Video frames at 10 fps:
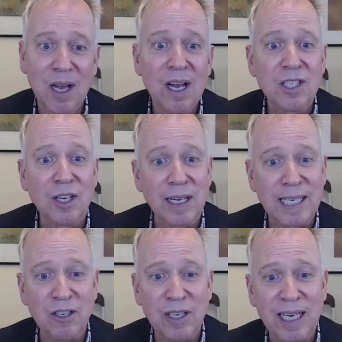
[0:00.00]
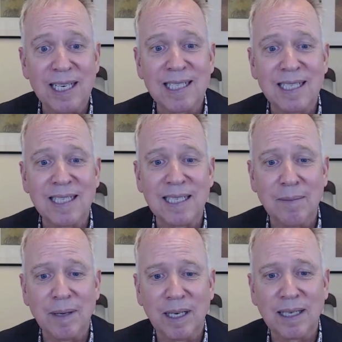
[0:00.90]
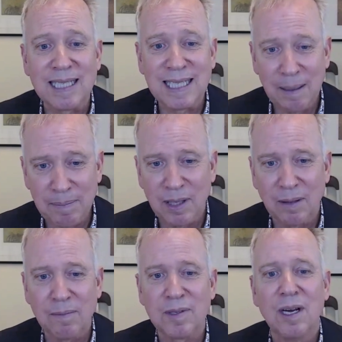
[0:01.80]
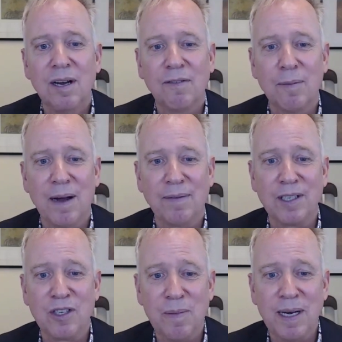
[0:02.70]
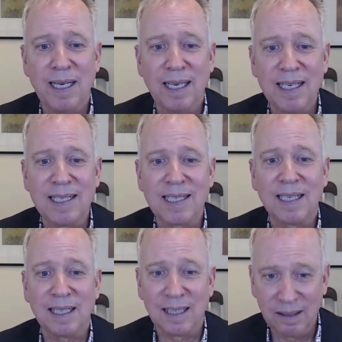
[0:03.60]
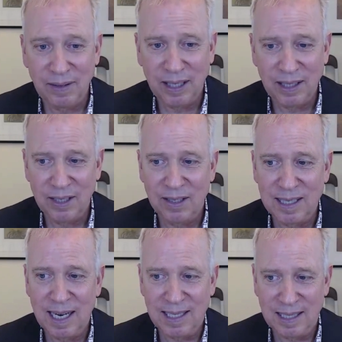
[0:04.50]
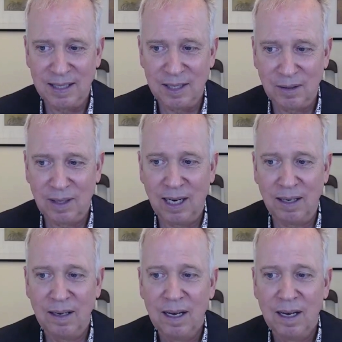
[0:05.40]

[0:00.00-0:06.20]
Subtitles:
So that's how you get systemic symptoms from having too many yeast living in your intestines, okay?